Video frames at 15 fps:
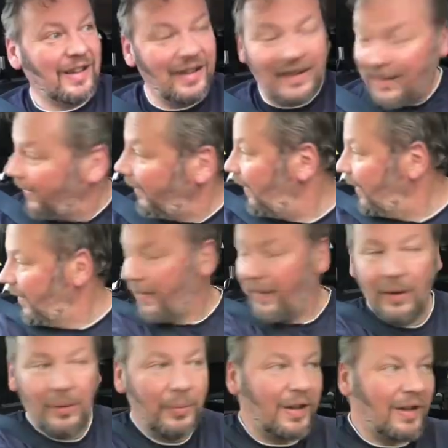I
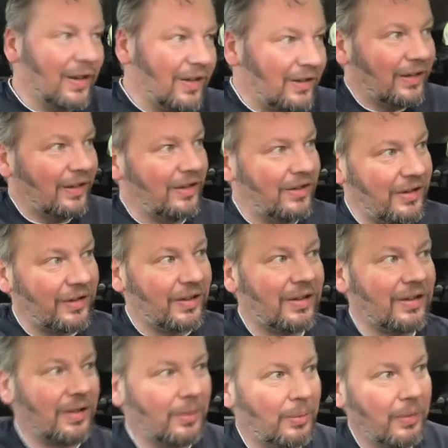think we're kind of just
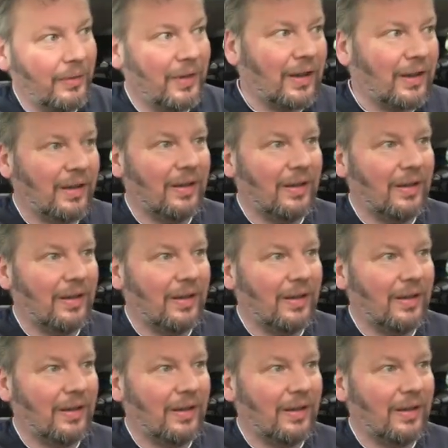stuck with it.